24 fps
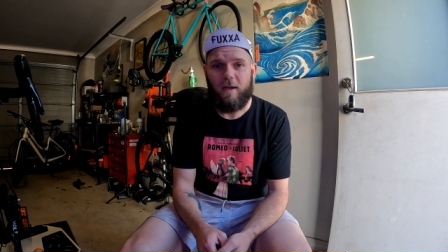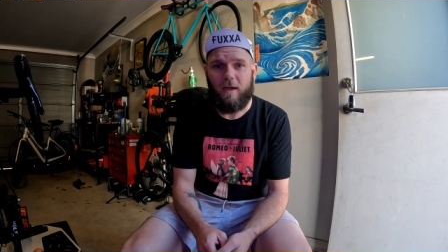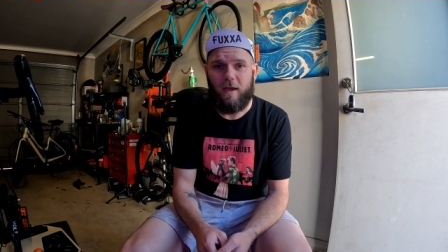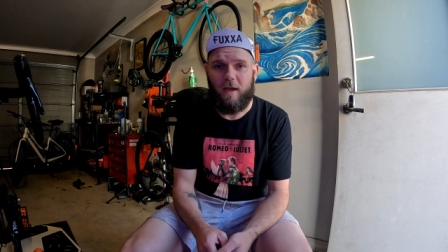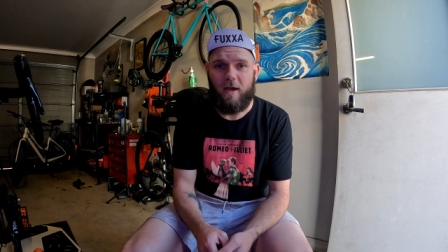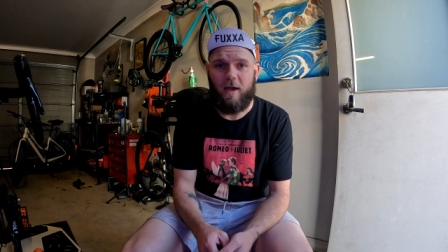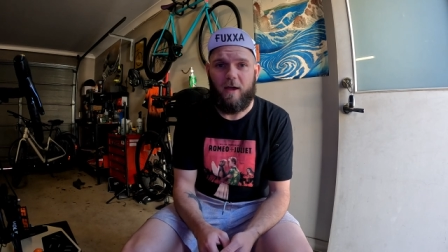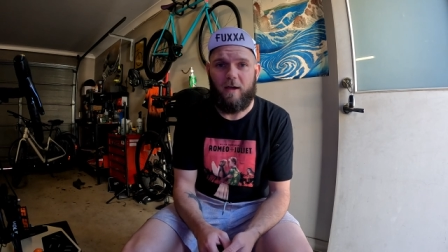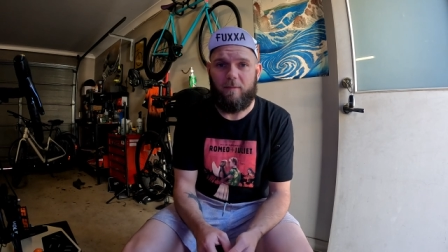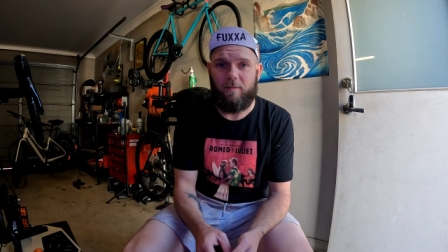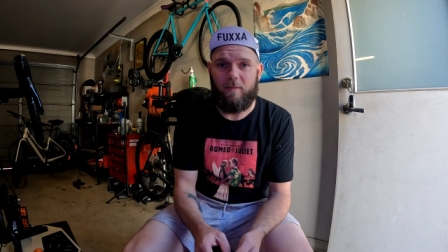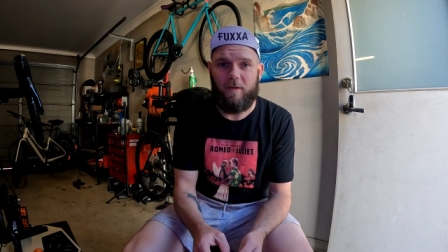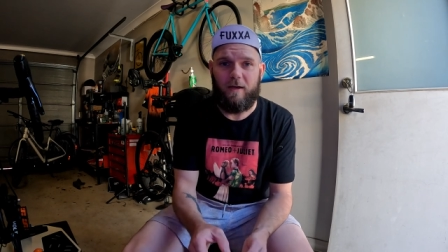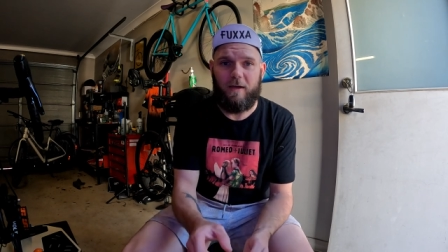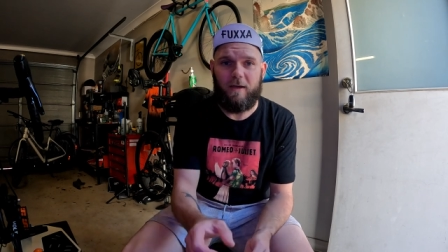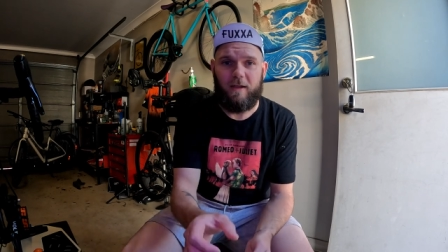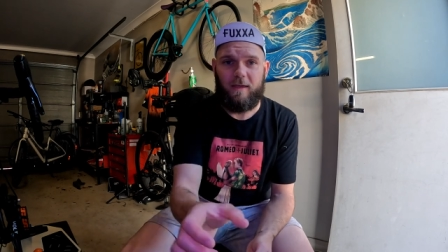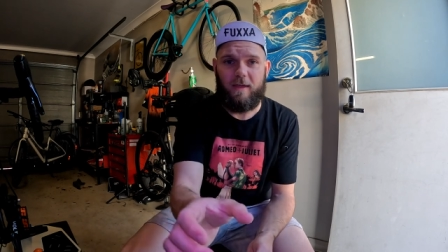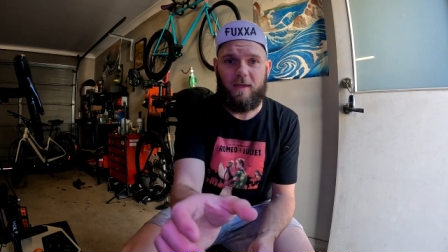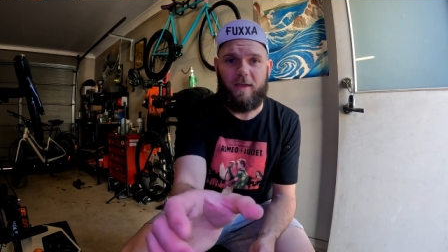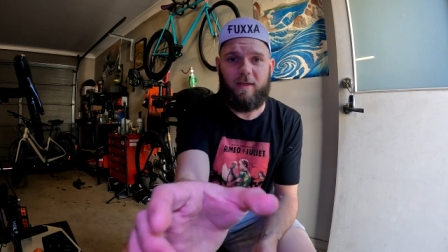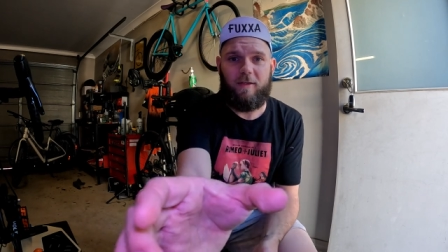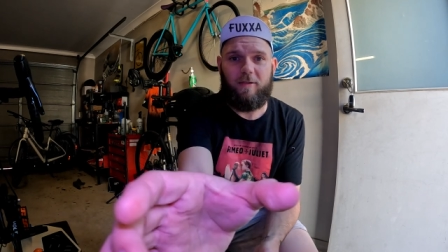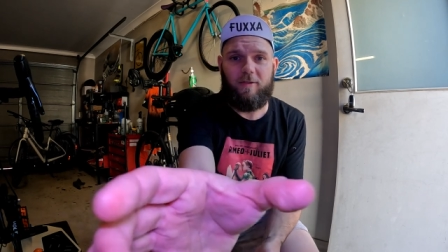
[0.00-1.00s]
Um, and
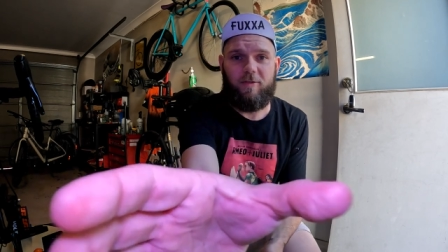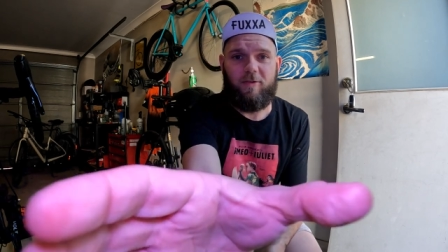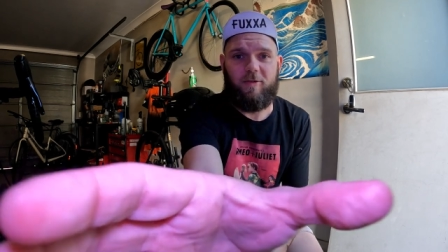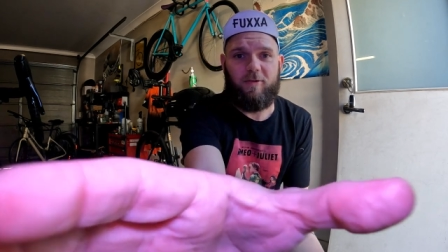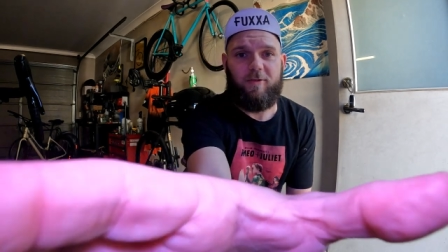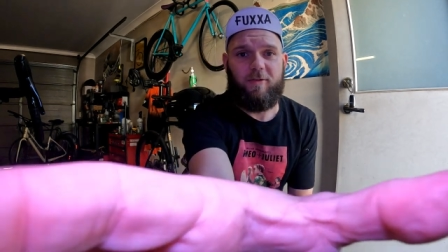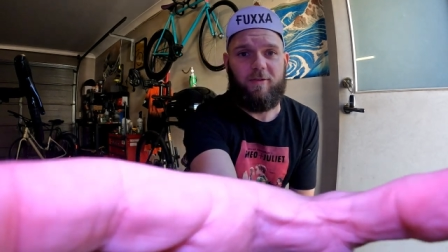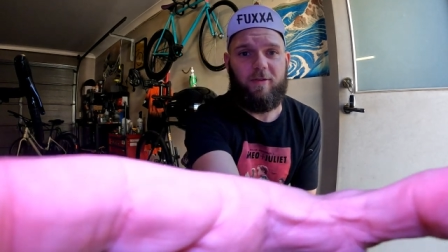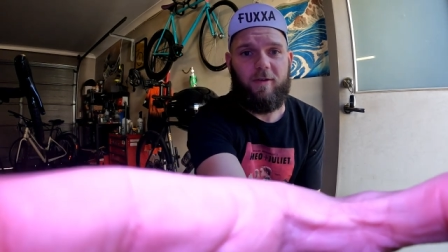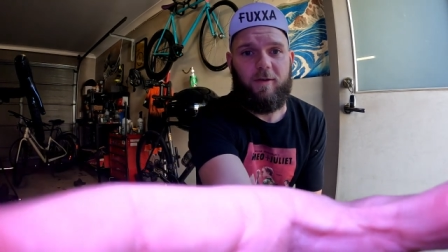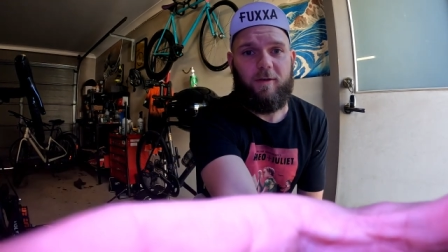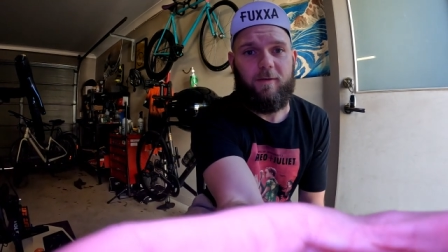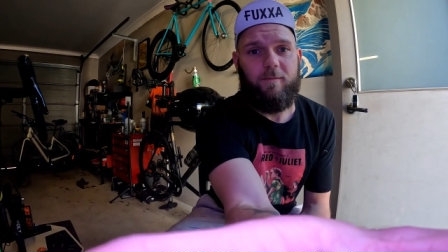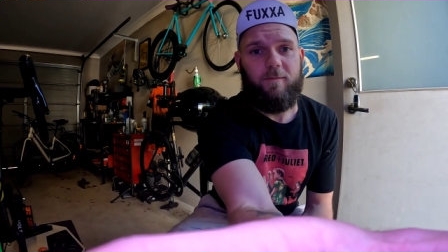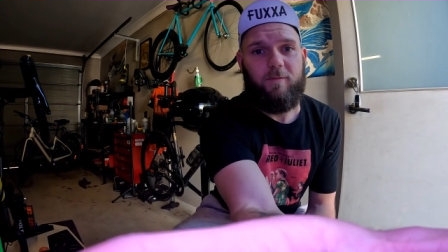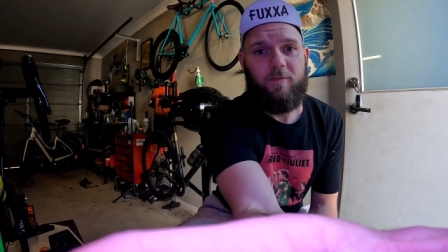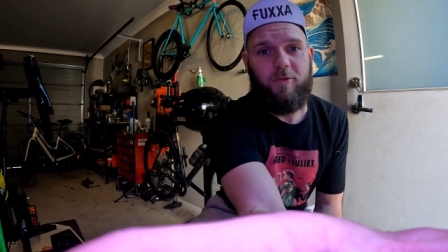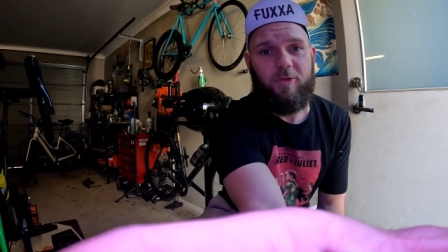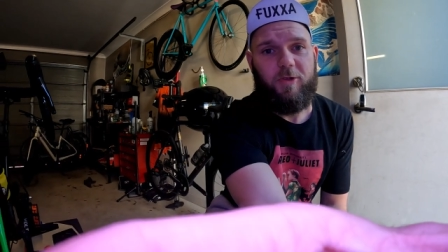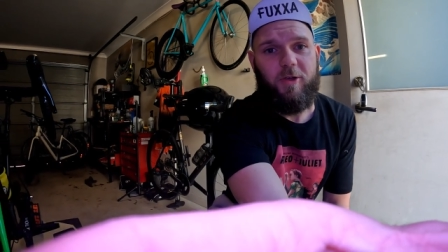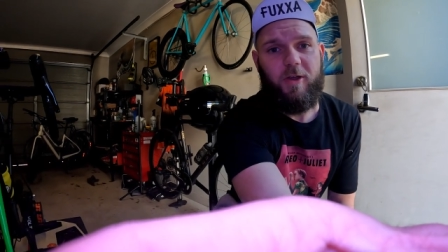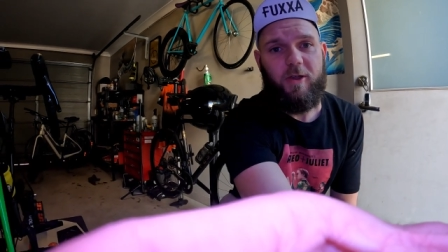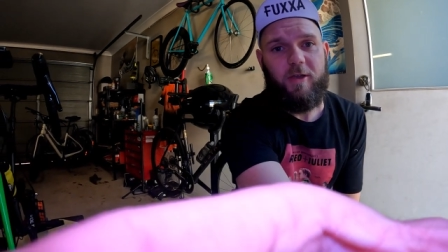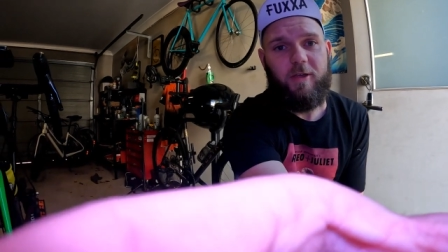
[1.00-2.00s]
again, just to
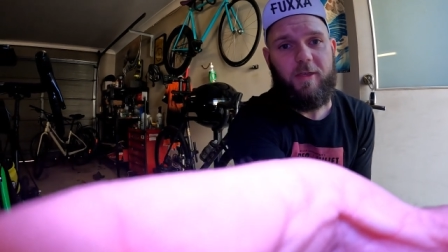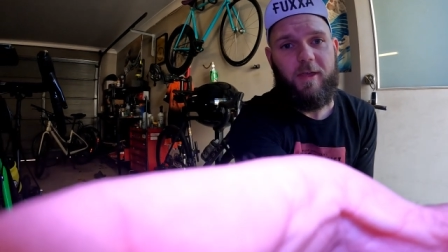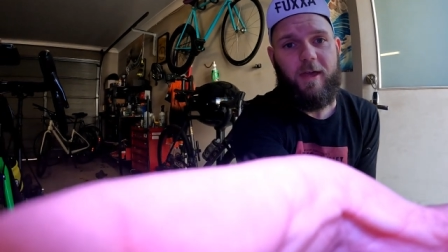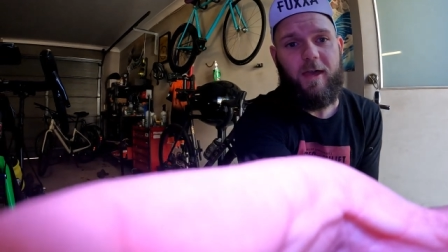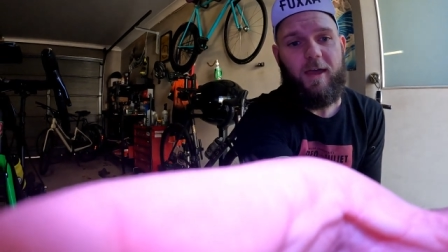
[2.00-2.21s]
show you